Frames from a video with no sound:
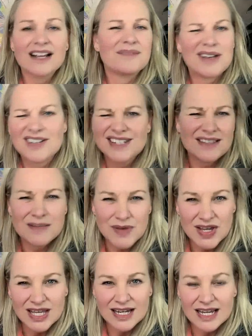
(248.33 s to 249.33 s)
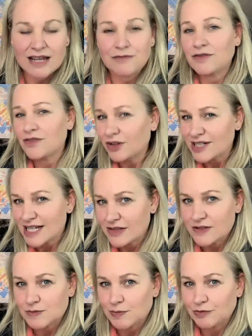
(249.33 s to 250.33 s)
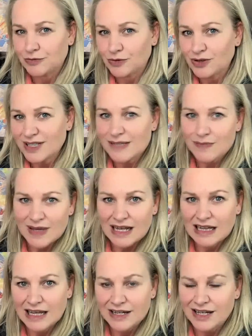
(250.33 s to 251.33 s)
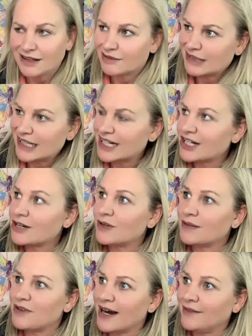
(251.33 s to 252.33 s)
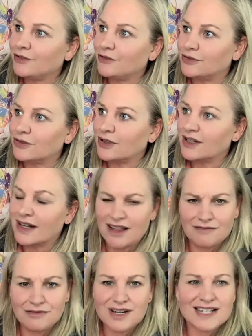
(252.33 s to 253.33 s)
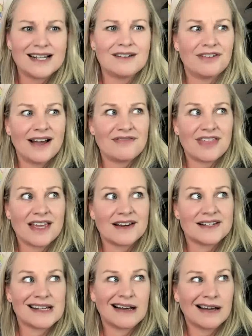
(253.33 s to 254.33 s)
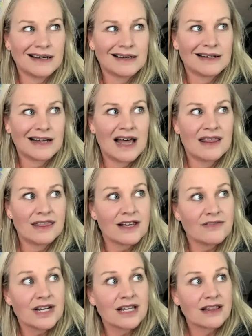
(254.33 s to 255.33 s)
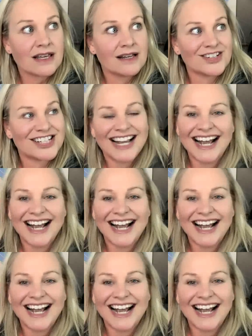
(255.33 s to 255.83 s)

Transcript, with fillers: Because in the beginning, if you've not done this before, it's a bit clunky. Oh, well, I don't know what I'm grateful for. I've already said five things. I can't think of anything else.